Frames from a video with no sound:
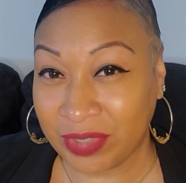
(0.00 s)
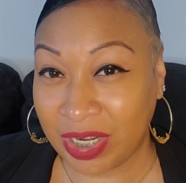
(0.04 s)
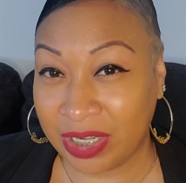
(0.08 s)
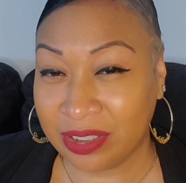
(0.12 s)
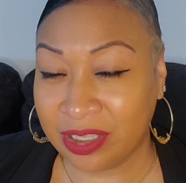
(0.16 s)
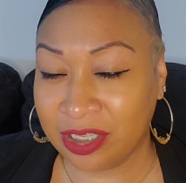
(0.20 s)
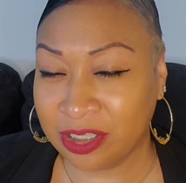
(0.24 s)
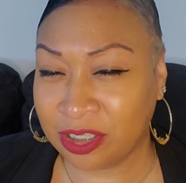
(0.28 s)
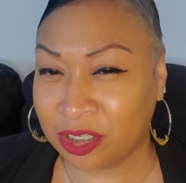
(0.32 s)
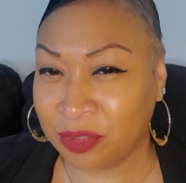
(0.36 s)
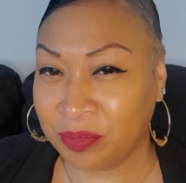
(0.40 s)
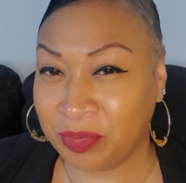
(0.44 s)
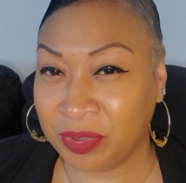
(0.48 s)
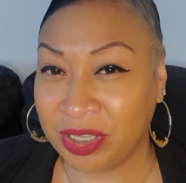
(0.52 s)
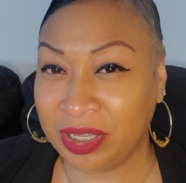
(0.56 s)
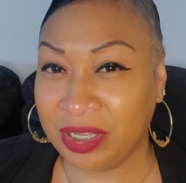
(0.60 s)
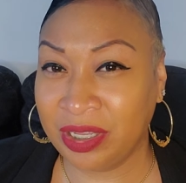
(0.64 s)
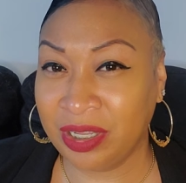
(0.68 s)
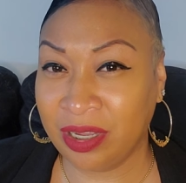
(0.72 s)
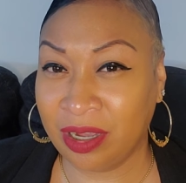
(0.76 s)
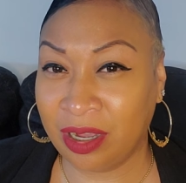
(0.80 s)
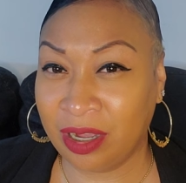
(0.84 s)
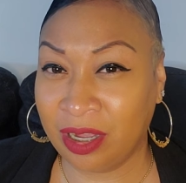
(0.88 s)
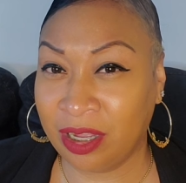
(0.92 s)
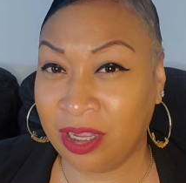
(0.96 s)
this could
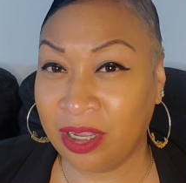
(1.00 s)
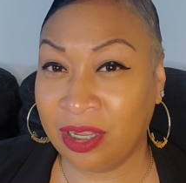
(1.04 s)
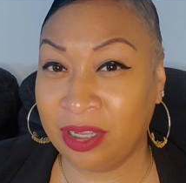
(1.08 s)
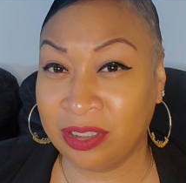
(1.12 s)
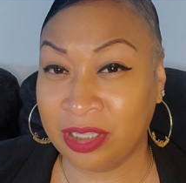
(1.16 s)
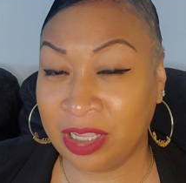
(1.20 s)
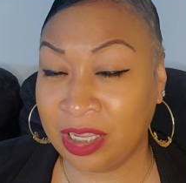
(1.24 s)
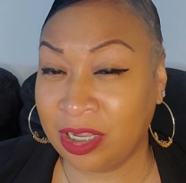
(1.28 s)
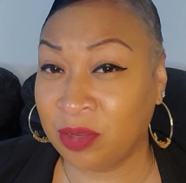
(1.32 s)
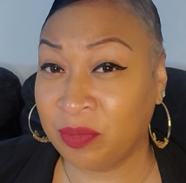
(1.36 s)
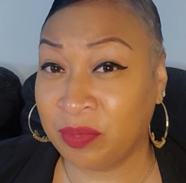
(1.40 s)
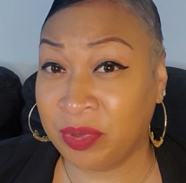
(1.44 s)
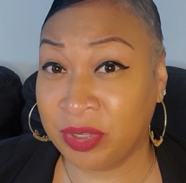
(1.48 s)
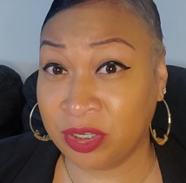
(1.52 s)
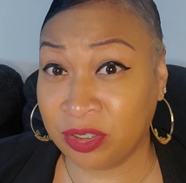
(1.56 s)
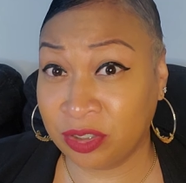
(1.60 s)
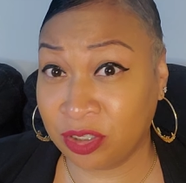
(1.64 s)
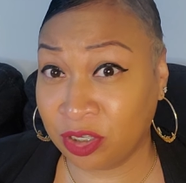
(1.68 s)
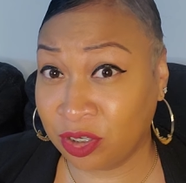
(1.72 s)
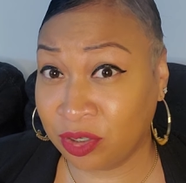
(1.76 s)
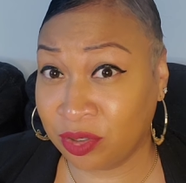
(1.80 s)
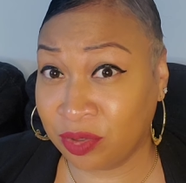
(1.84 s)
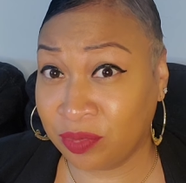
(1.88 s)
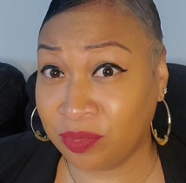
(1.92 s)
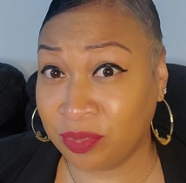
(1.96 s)
be they could build
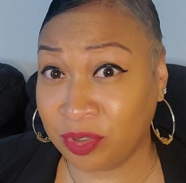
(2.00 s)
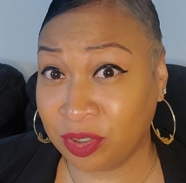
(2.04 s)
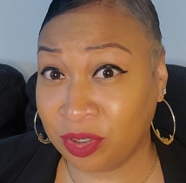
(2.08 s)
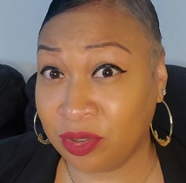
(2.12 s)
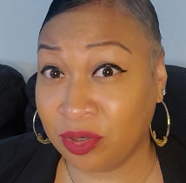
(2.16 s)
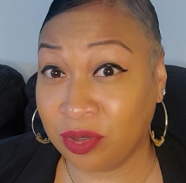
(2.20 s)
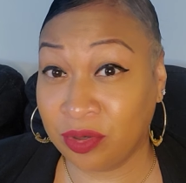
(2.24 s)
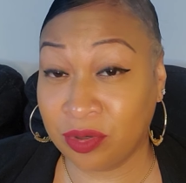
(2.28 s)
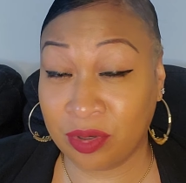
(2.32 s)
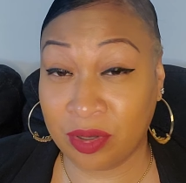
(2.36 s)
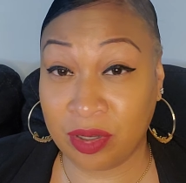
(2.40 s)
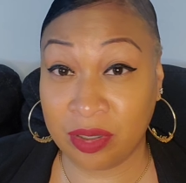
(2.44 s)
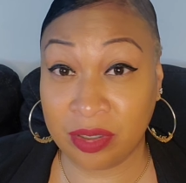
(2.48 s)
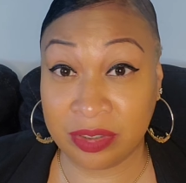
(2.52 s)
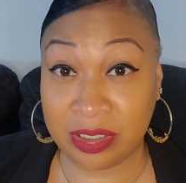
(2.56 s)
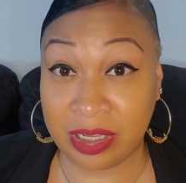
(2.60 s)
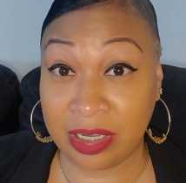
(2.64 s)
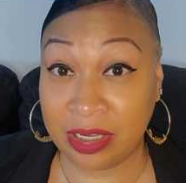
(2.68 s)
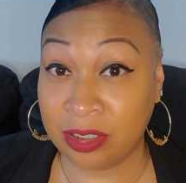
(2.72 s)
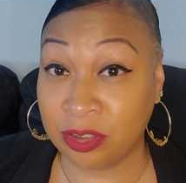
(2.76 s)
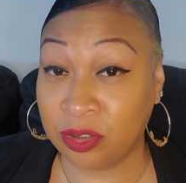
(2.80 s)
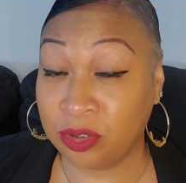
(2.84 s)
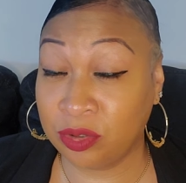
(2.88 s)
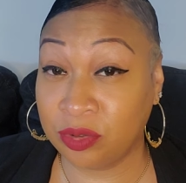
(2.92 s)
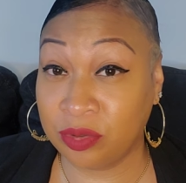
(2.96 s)
a, you know, they
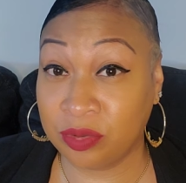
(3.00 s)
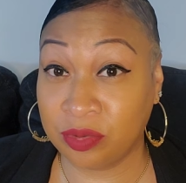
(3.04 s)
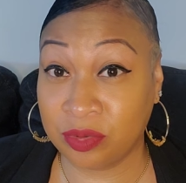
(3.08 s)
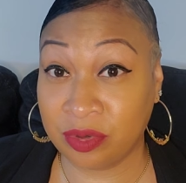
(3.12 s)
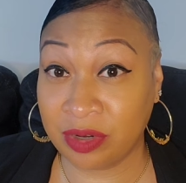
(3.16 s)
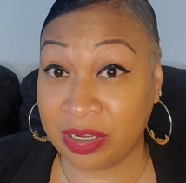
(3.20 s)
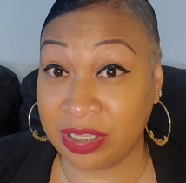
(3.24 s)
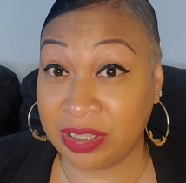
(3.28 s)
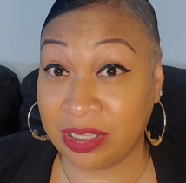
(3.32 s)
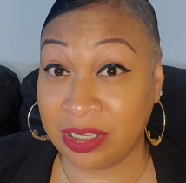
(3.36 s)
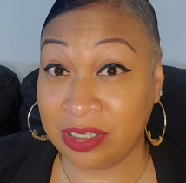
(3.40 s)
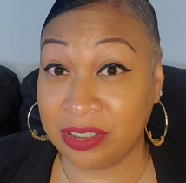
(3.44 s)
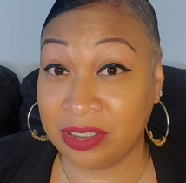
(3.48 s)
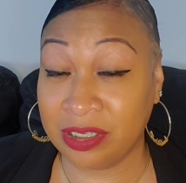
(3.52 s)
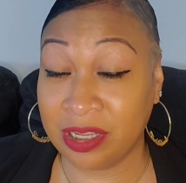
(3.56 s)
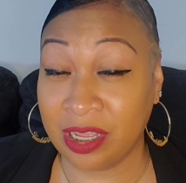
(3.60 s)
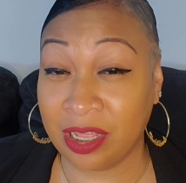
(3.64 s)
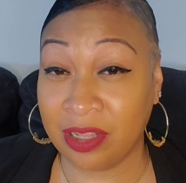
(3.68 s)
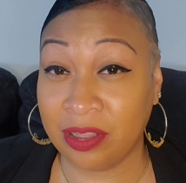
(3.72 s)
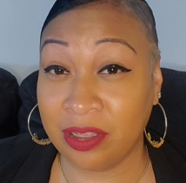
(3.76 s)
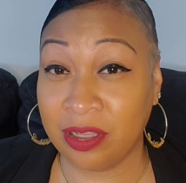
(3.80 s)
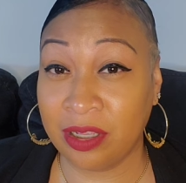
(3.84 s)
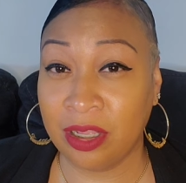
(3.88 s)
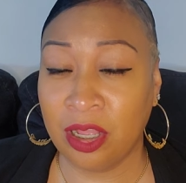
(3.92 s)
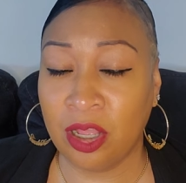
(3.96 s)
could do great things
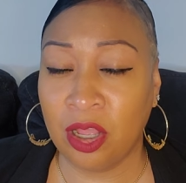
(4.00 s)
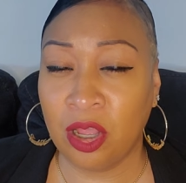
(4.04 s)
together,